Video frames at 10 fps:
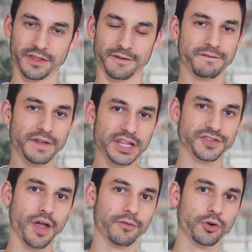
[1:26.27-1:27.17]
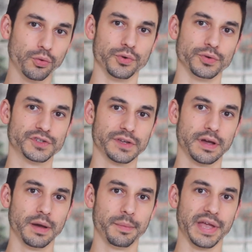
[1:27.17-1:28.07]
the philosophical roots
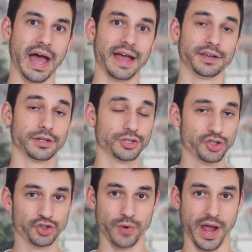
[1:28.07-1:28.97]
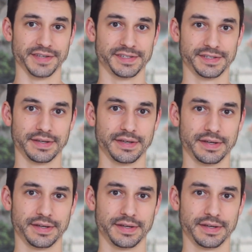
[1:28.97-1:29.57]
behind stress.